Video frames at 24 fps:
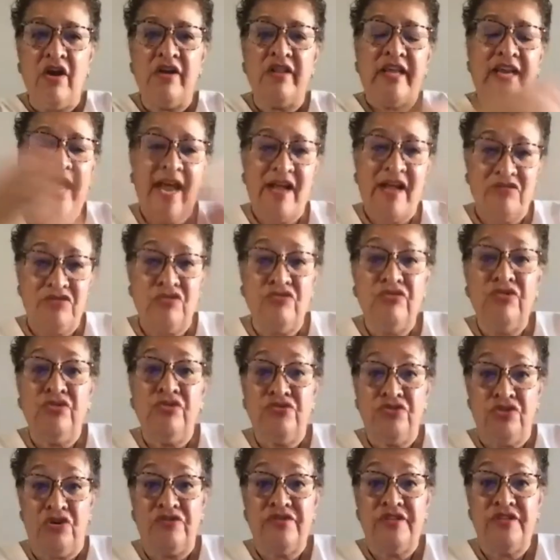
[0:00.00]
the Council of New
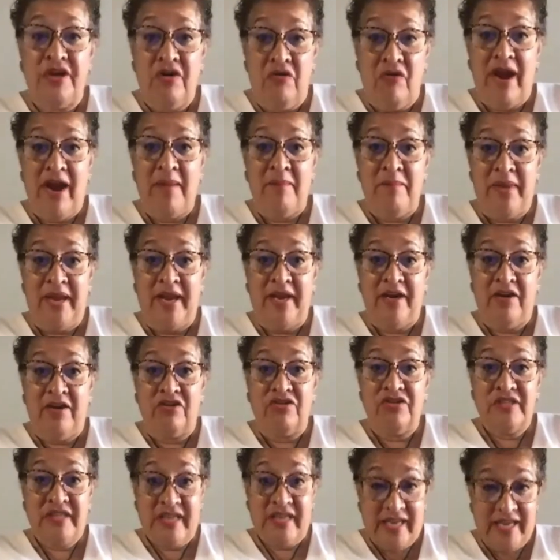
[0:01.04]
Jersey
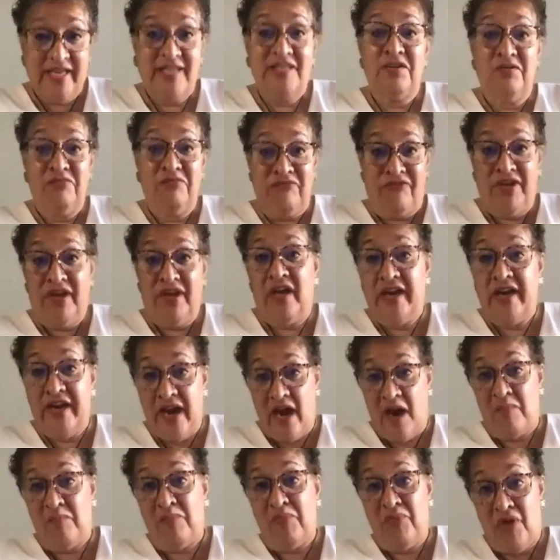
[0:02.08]
Grantmakers is a
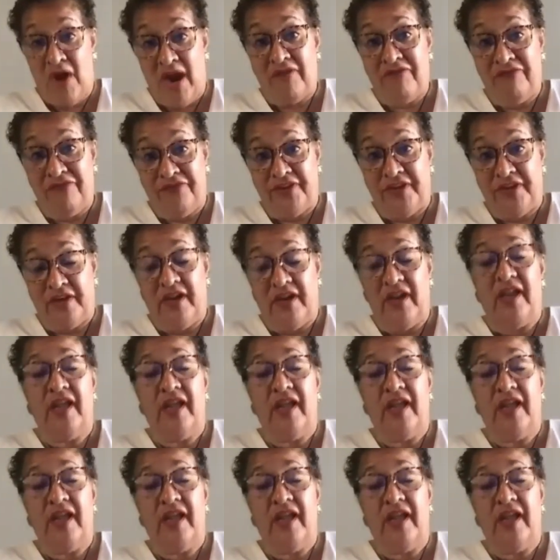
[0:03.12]
nonprofit.